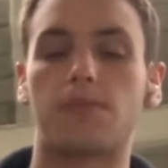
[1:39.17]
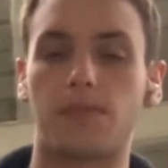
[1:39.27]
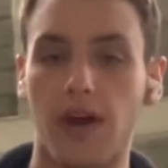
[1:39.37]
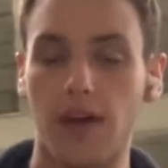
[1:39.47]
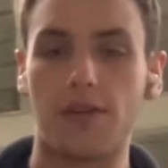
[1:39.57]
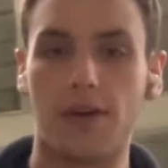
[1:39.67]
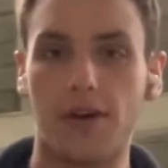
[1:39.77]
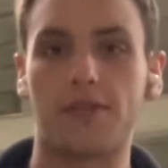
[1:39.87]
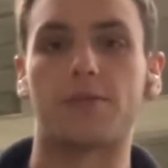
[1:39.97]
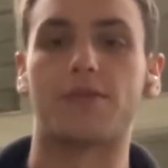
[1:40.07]
pay the
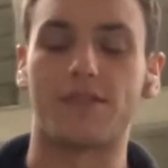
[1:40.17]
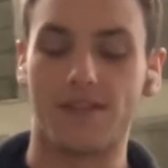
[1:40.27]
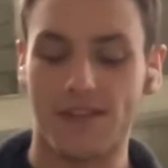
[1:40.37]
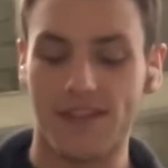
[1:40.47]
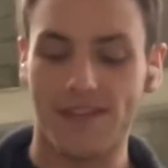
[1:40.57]
consequences.